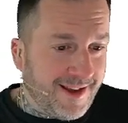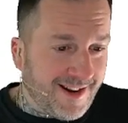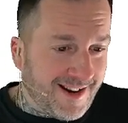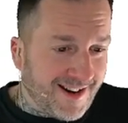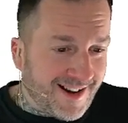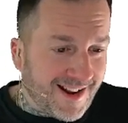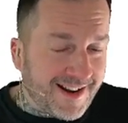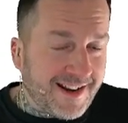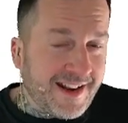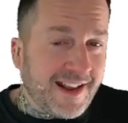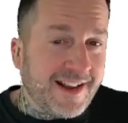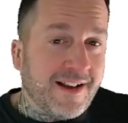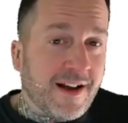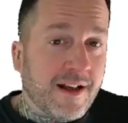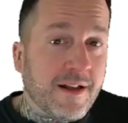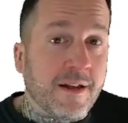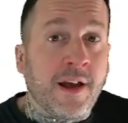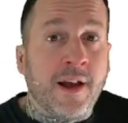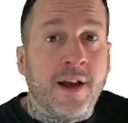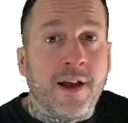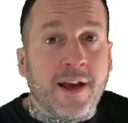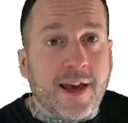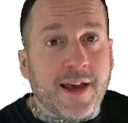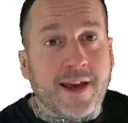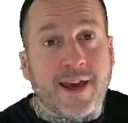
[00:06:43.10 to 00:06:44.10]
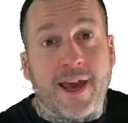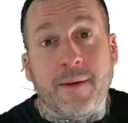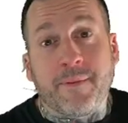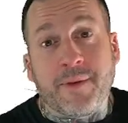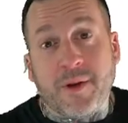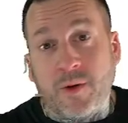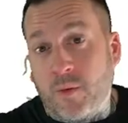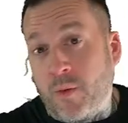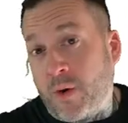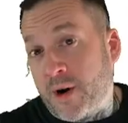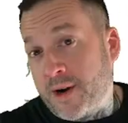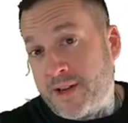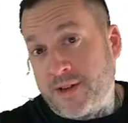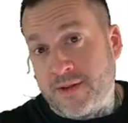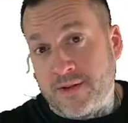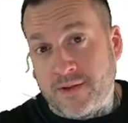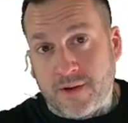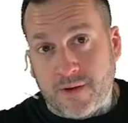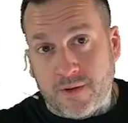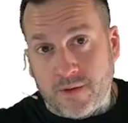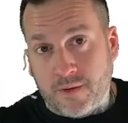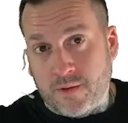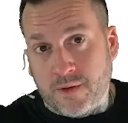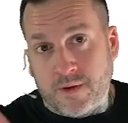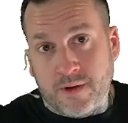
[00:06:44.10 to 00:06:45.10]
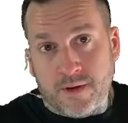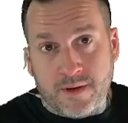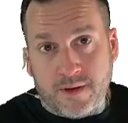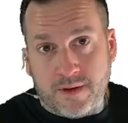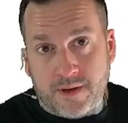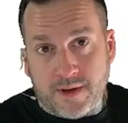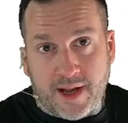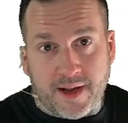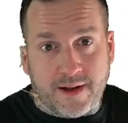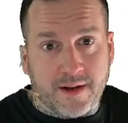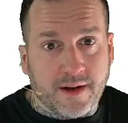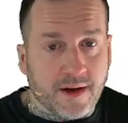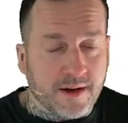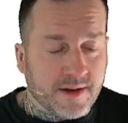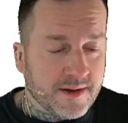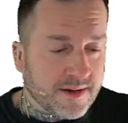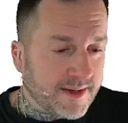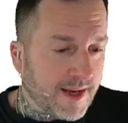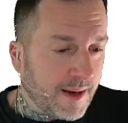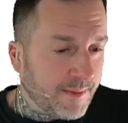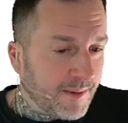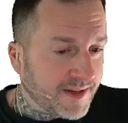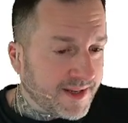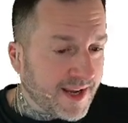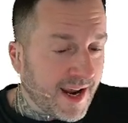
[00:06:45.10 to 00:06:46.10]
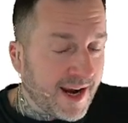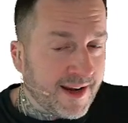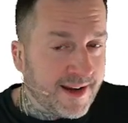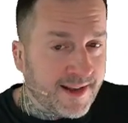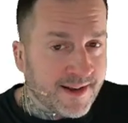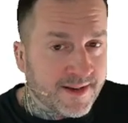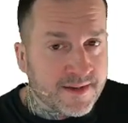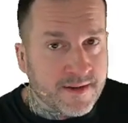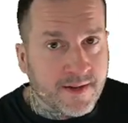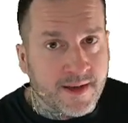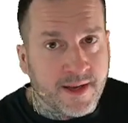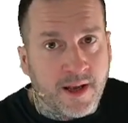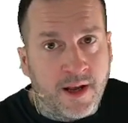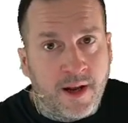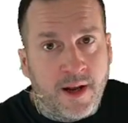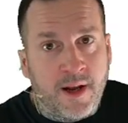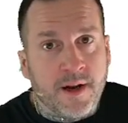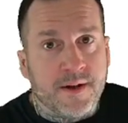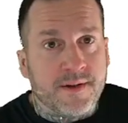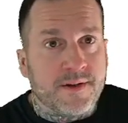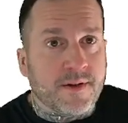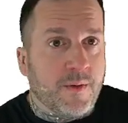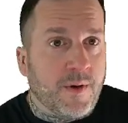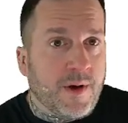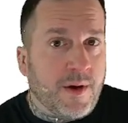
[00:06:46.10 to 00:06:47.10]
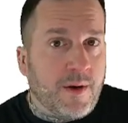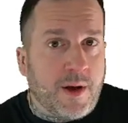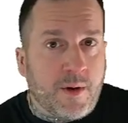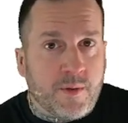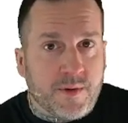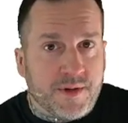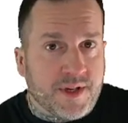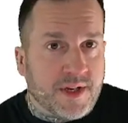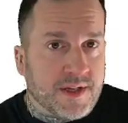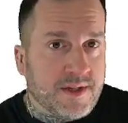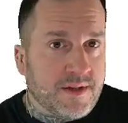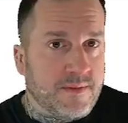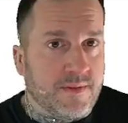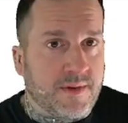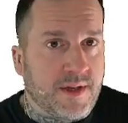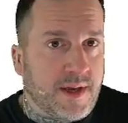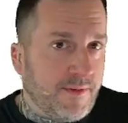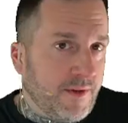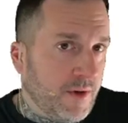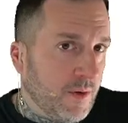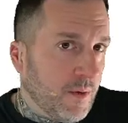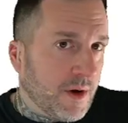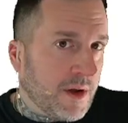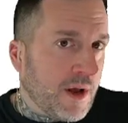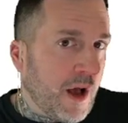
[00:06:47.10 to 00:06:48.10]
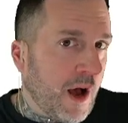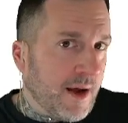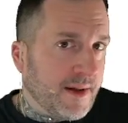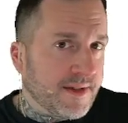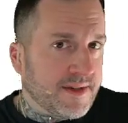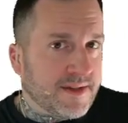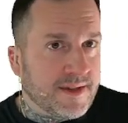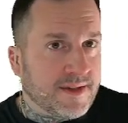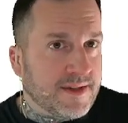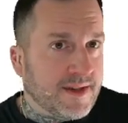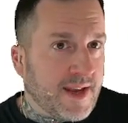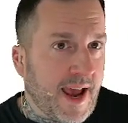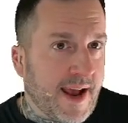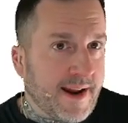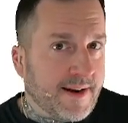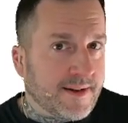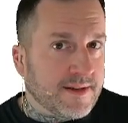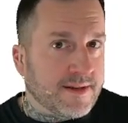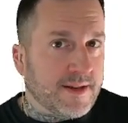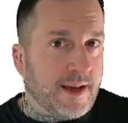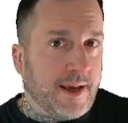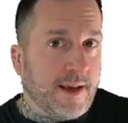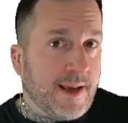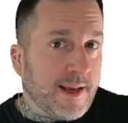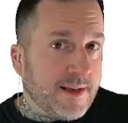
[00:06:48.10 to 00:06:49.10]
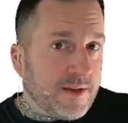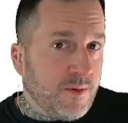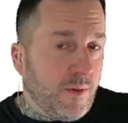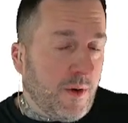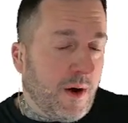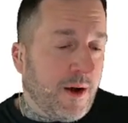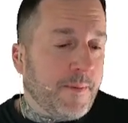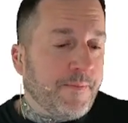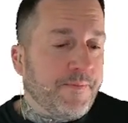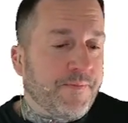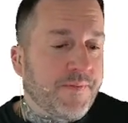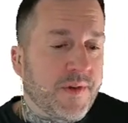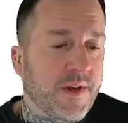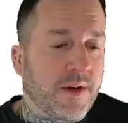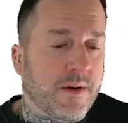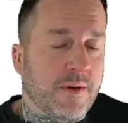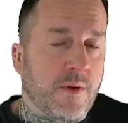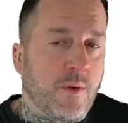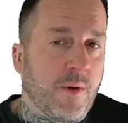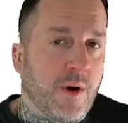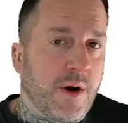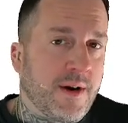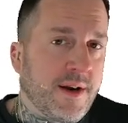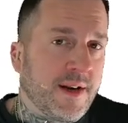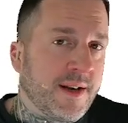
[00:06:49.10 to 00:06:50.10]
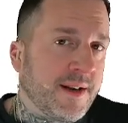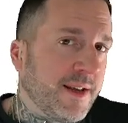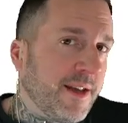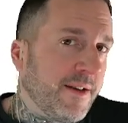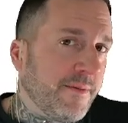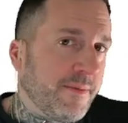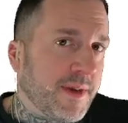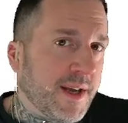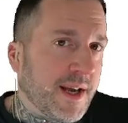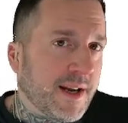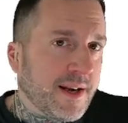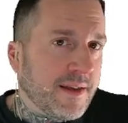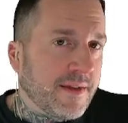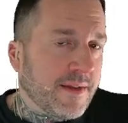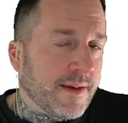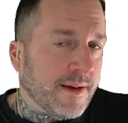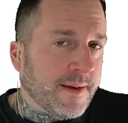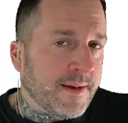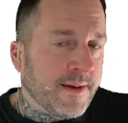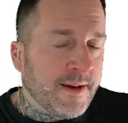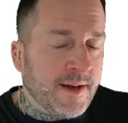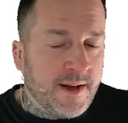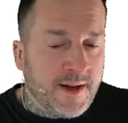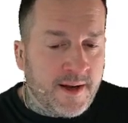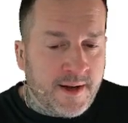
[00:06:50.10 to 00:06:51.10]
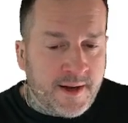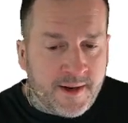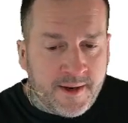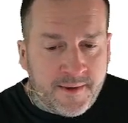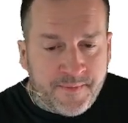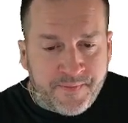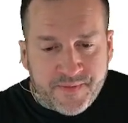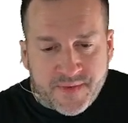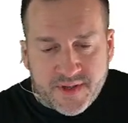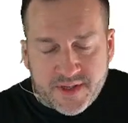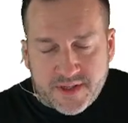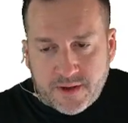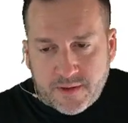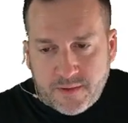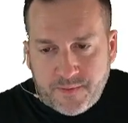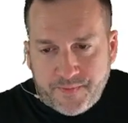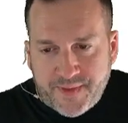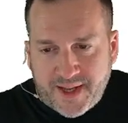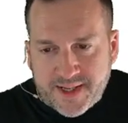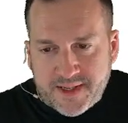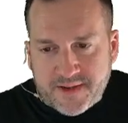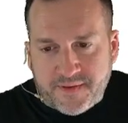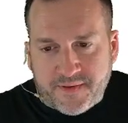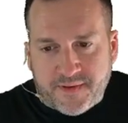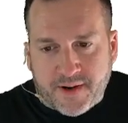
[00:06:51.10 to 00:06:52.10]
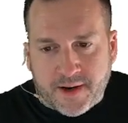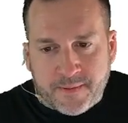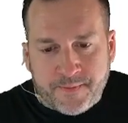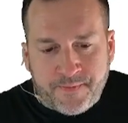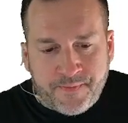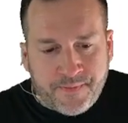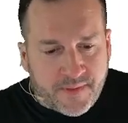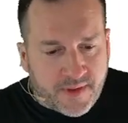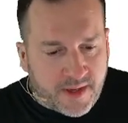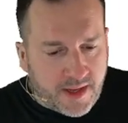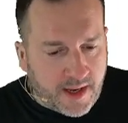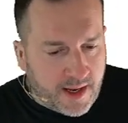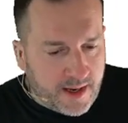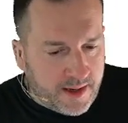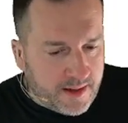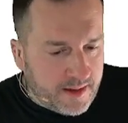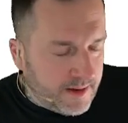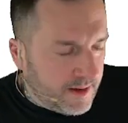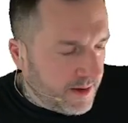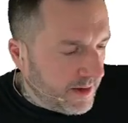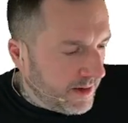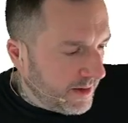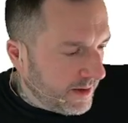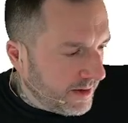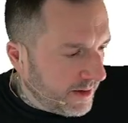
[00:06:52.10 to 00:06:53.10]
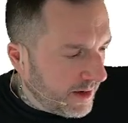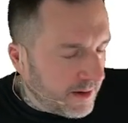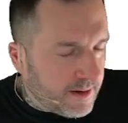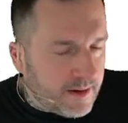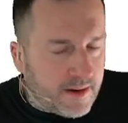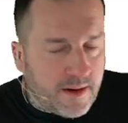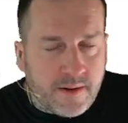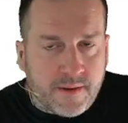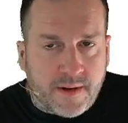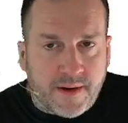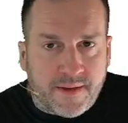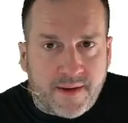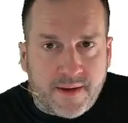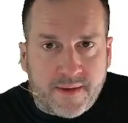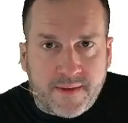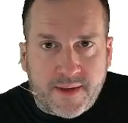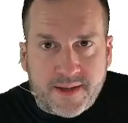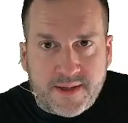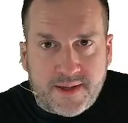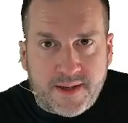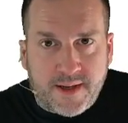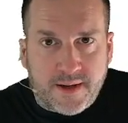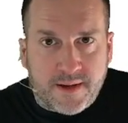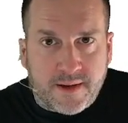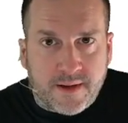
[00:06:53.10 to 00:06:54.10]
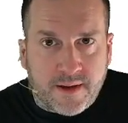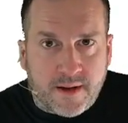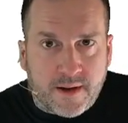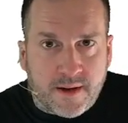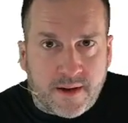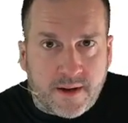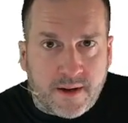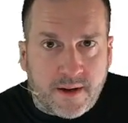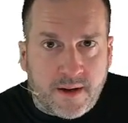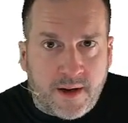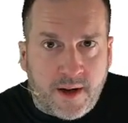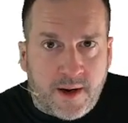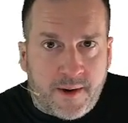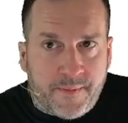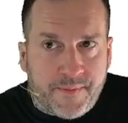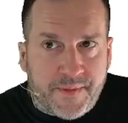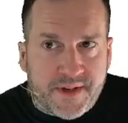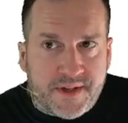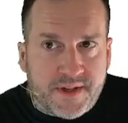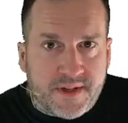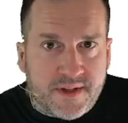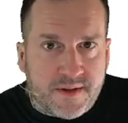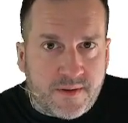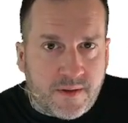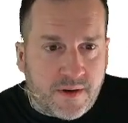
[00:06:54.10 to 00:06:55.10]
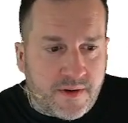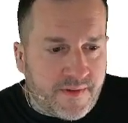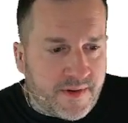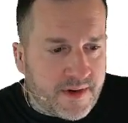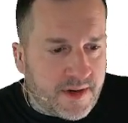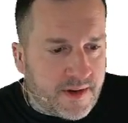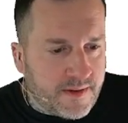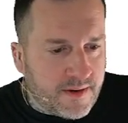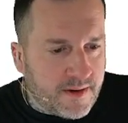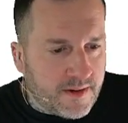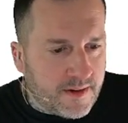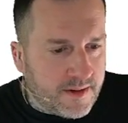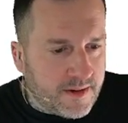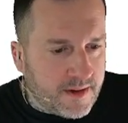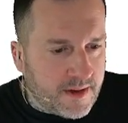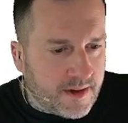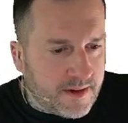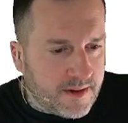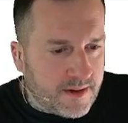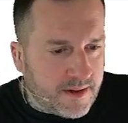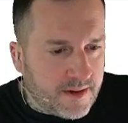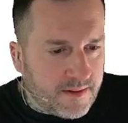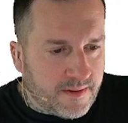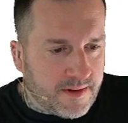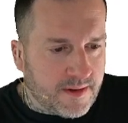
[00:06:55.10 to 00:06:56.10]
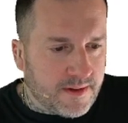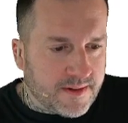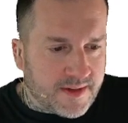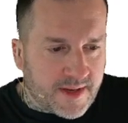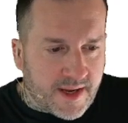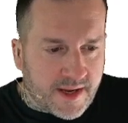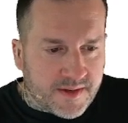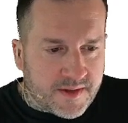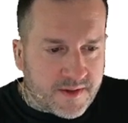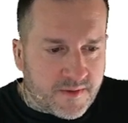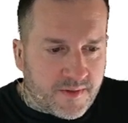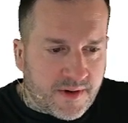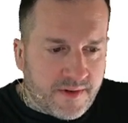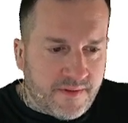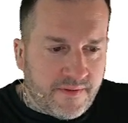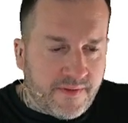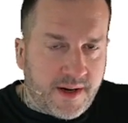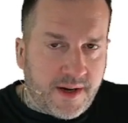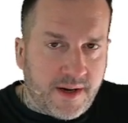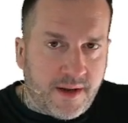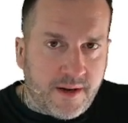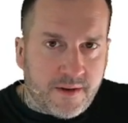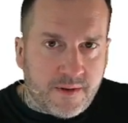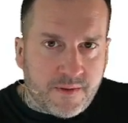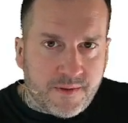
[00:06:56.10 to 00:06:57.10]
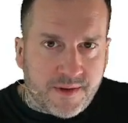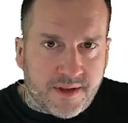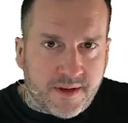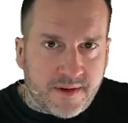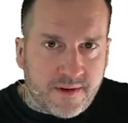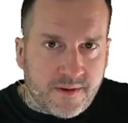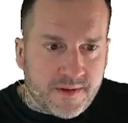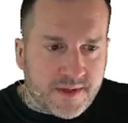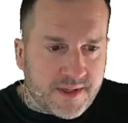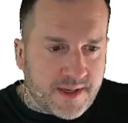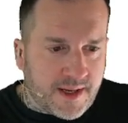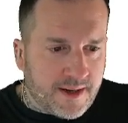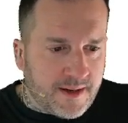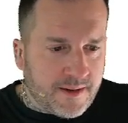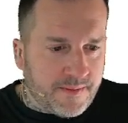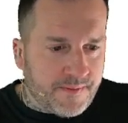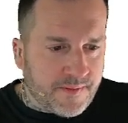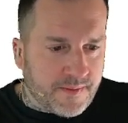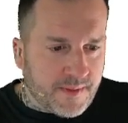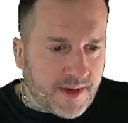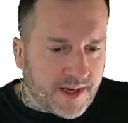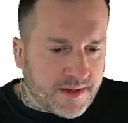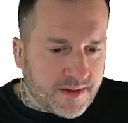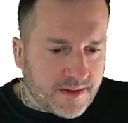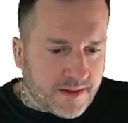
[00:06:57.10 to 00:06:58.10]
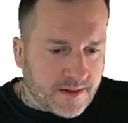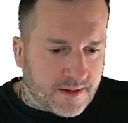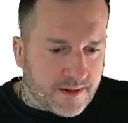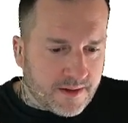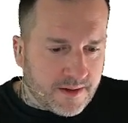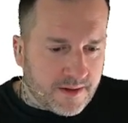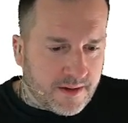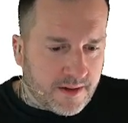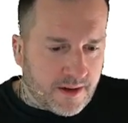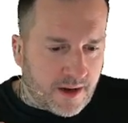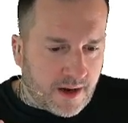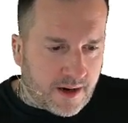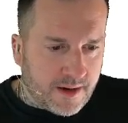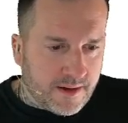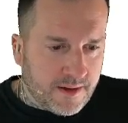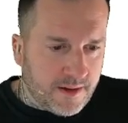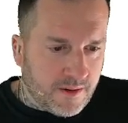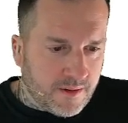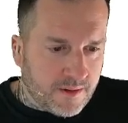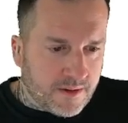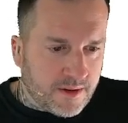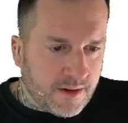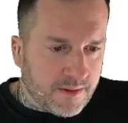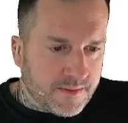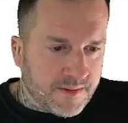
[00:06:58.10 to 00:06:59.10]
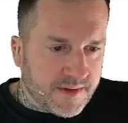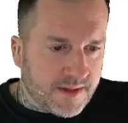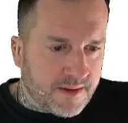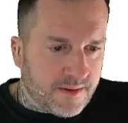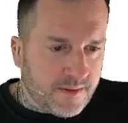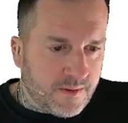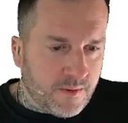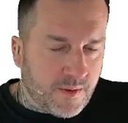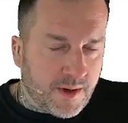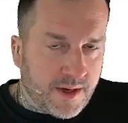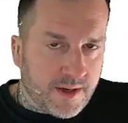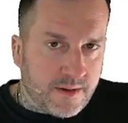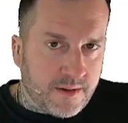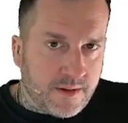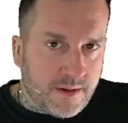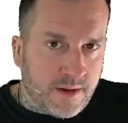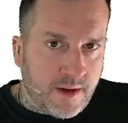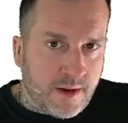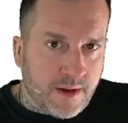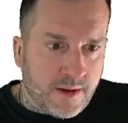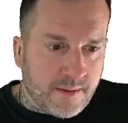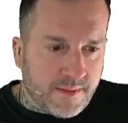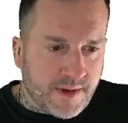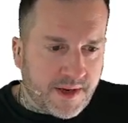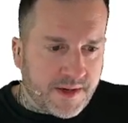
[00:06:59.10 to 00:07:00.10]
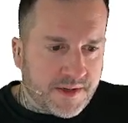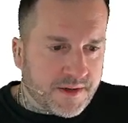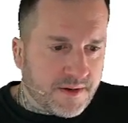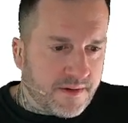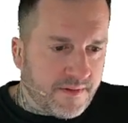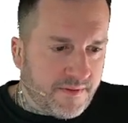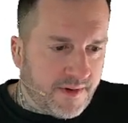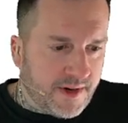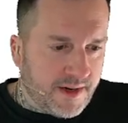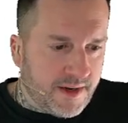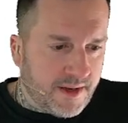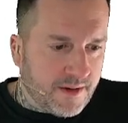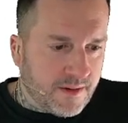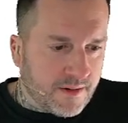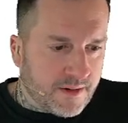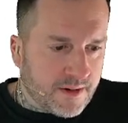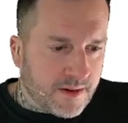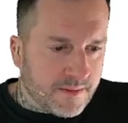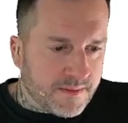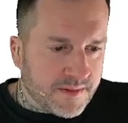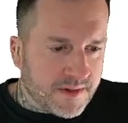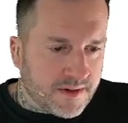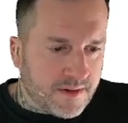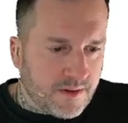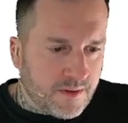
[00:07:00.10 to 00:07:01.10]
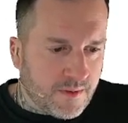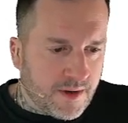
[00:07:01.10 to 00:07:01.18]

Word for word: in an id column it can't be 1 and 2 uh, simultaneously. So it, it, would just give you a constant scan and say, guess what? Your query didn't give me anything. So that's fun. And uh, I don't know, I think that's it. Uh, this is sort of another uh, little test run video with the new setup. Make sure audio comes through well, make sure video comes through